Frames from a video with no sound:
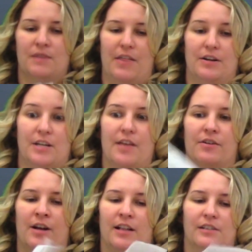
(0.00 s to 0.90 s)
And there's
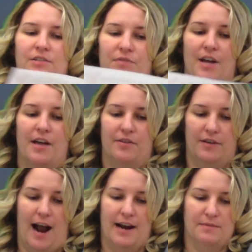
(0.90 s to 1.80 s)
other colors for the other
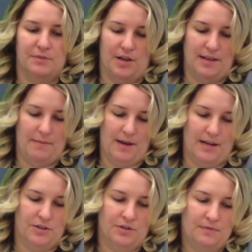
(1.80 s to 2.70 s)
items on that
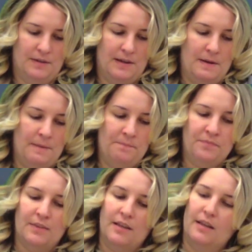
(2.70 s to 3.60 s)
page.
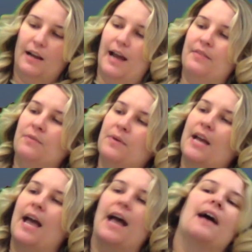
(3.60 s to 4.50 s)
And then we
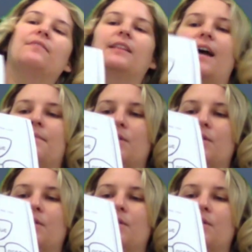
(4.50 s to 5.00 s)
have light